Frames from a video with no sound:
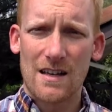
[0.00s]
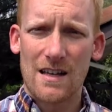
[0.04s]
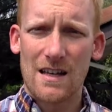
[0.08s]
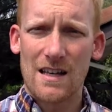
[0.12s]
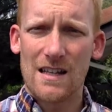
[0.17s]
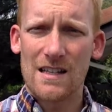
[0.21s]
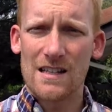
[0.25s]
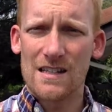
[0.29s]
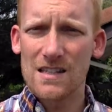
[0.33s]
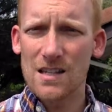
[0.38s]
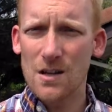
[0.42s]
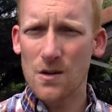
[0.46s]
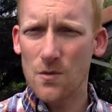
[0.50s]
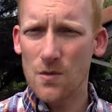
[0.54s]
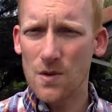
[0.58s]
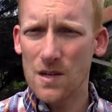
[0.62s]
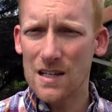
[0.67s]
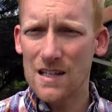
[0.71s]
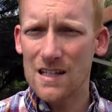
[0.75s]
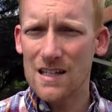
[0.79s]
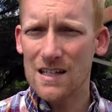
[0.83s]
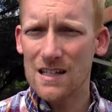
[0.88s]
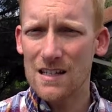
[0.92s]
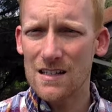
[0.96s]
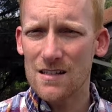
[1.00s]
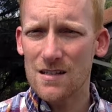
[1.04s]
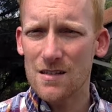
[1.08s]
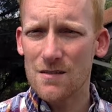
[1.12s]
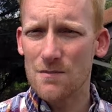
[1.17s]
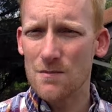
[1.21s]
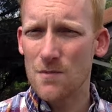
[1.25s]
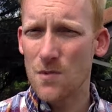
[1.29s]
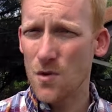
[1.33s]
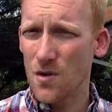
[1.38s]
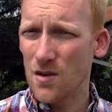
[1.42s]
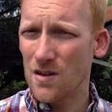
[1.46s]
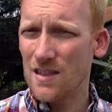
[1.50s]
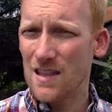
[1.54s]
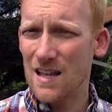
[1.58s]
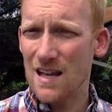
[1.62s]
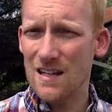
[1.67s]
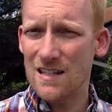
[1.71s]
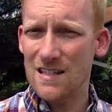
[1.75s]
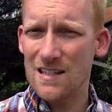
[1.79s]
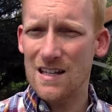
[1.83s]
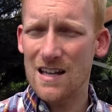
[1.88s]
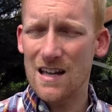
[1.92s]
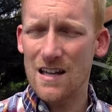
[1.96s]
And so we need to mourn
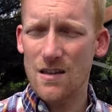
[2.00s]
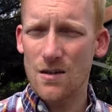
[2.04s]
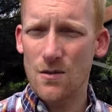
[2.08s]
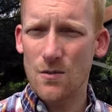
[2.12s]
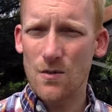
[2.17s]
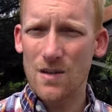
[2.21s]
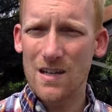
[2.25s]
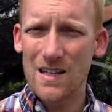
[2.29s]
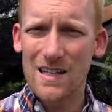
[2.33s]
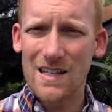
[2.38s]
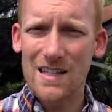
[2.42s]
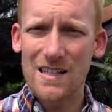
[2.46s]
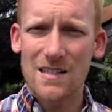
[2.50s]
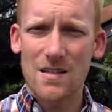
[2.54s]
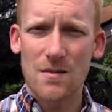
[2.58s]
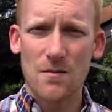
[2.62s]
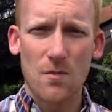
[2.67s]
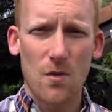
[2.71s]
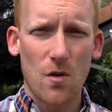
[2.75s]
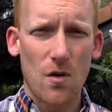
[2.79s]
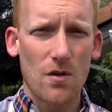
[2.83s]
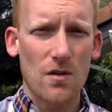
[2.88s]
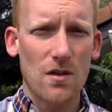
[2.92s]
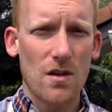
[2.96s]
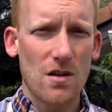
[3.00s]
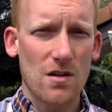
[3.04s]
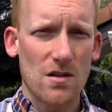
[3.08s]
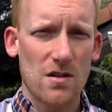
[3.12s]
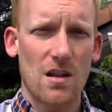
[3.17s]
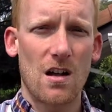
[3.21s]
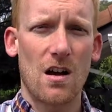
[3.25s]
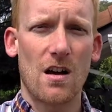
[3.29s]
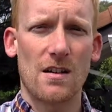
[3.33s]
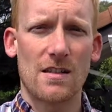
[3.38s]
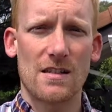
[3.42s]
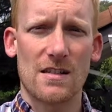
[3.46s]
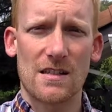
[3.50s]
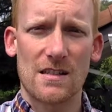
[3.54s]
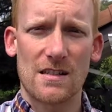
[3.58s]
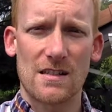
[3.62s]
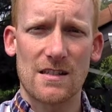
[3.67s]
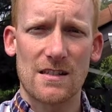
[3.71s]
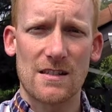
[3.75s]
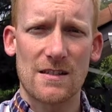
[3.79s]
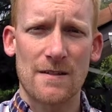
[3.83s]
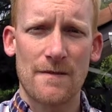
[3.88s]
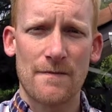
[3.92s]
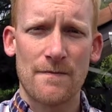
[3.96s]
that together. We need to mourn those
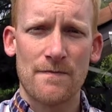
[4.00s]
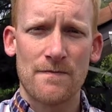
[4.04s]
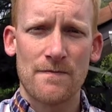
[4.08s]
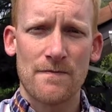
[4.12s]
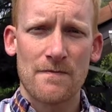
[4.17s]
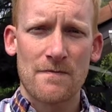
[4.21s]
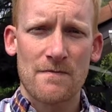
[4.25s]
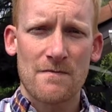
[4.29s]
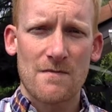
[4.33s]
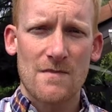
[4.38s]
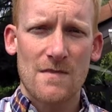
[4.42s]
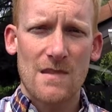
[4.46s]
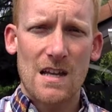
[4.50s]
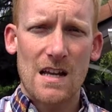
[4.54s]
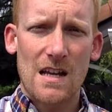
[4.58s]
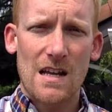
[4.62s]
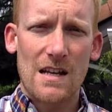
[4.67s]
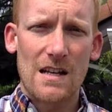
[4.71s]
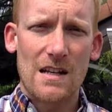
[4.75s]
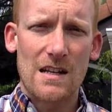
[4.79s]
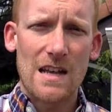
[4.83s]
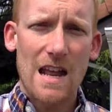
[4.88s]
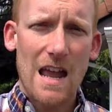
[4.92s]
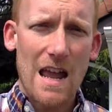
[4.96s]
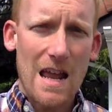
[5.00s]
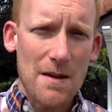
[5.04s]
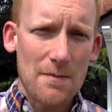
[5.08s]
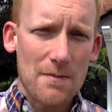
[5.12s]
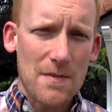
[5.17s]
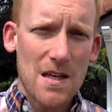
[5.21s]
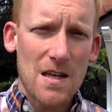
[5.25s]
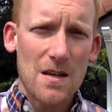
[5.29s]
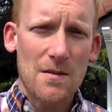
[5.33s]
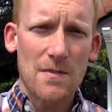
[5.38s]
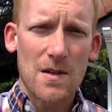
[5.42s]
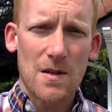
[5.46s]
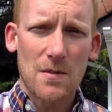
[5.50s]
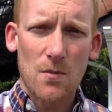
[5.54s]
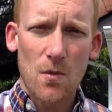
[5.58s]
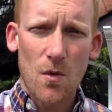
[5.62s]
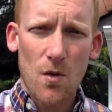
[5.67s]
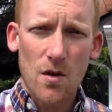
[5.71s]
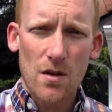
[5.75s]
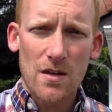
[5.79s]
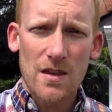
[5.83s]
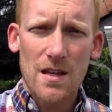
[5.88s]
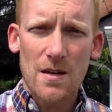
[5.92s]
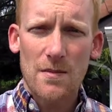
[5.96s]
losses and name them and
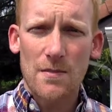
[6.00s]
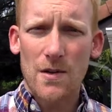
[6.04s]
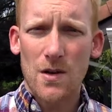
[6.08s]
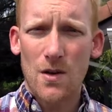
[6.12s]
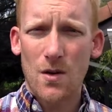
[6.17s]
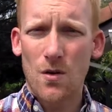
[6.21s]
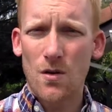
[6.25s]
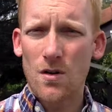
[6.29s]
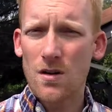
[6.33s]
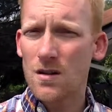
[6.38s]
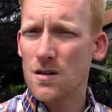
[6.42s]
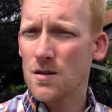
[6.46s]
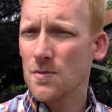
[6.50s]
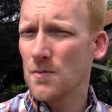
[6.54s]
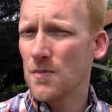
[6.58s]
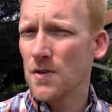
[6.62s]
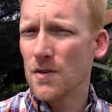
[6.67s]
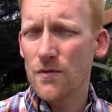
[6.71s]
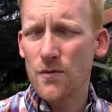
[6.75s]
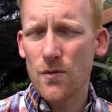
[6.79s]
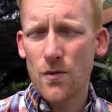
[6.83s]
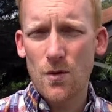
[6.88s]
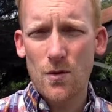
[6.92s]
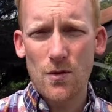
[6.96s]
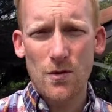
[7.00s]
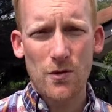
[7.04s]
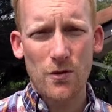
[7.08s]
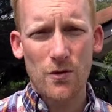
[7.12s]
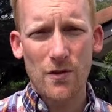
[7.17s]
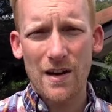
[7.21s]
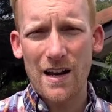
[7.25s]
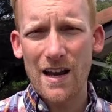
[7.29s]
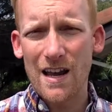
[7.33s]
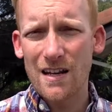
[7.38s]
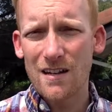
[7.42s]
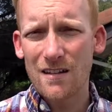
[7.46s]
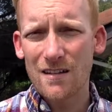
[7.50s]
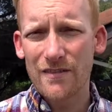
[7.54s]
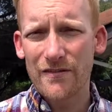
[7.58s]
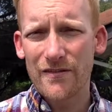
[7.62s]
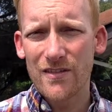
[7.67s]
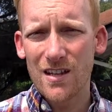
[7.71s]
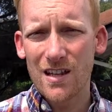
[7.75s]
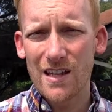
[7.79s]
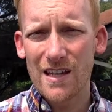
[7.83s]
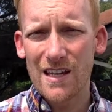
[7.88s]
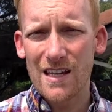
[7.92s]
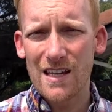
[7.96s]
mourn them in order to move forward
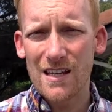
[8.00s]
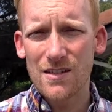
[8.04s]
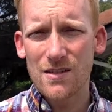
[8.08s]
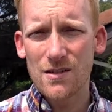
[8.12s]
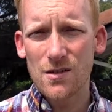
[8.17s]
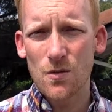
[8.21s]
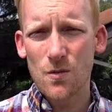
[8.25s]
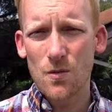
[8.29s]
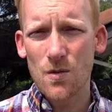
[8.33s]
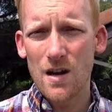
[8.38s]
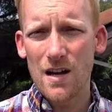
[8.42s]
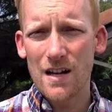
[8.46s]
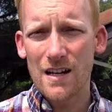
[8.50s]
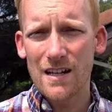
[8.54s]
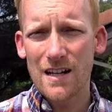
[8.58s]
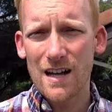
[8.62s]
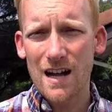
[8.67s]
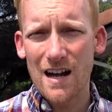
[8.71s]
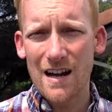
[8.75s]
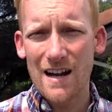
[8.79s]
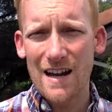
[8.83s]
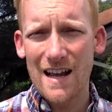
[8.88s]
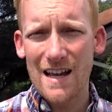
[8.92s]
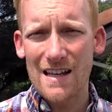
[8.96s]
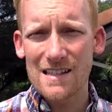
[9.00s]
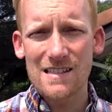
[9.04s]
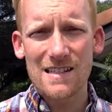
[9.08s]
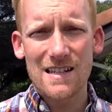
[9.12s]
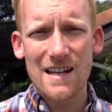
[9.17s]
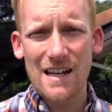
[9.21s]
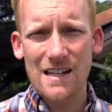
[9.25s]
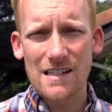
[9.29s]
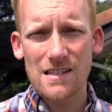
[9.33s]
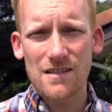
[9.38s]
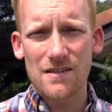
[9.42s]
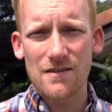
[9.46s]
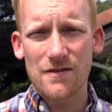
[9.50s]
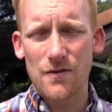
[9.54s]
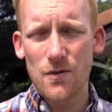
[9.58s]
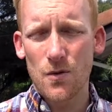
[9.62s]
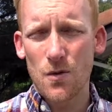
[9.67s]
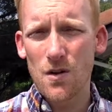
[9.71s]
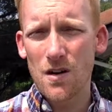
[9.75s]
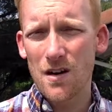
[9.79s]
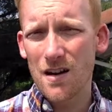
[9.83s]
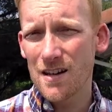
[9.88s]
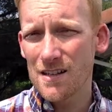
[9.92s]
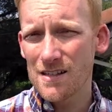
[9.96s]
creatively into what God has next
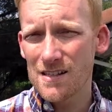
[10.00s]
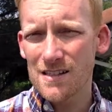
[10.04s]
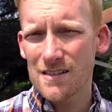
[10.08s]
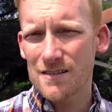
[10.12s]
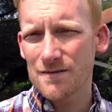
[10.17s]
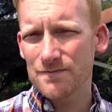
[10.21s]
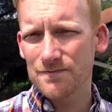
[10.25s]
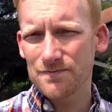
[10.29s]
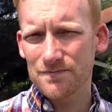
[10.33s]
for us.